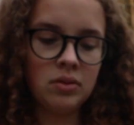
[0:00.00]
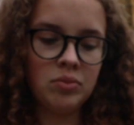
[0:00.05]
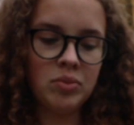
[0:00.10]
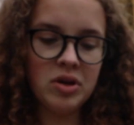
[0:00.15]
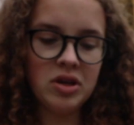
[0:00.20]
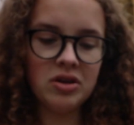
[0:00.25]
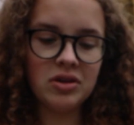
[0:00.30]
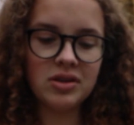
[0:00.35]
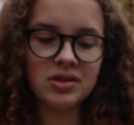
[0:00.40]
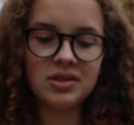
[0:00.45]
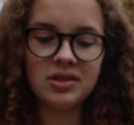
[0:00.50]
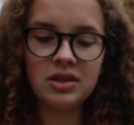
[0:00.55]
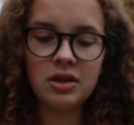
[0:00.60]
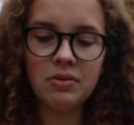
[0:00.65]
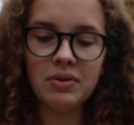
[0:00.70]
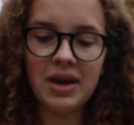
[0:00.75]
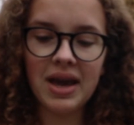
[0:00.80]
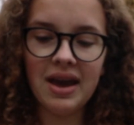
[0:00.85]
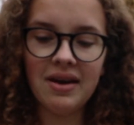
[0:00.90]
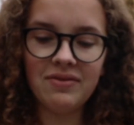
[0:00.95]
But you can see
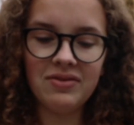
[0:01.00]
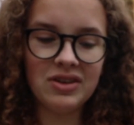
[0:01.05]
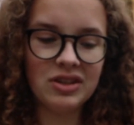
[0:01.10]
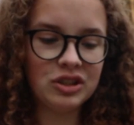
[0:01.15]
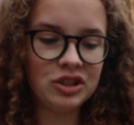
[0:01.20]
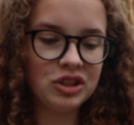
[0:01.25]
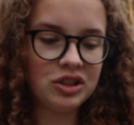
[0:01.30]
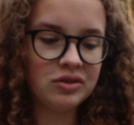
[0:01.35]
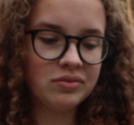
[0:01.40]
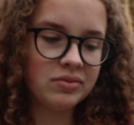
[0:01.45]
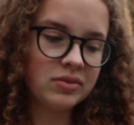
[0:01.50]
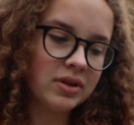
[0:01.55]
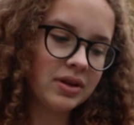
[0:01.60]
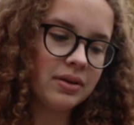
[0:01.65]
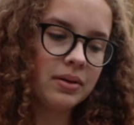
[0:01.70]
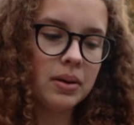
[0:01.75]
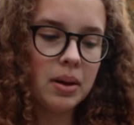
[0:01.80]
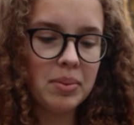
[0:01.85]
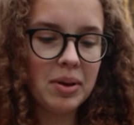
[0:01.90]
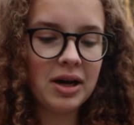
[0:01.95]
we averaged
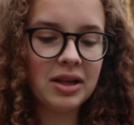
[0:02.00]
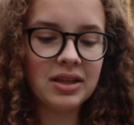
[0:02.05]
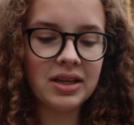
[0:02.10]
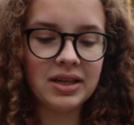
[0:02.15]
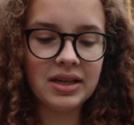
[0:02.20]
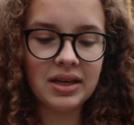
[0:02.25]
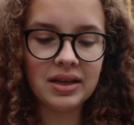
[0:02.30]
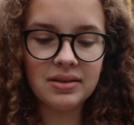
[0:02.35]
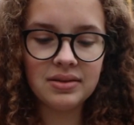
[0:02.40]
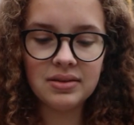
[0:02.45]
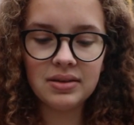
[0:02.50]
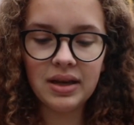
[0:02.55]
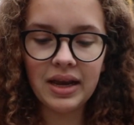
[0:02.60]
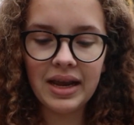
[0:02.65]
about like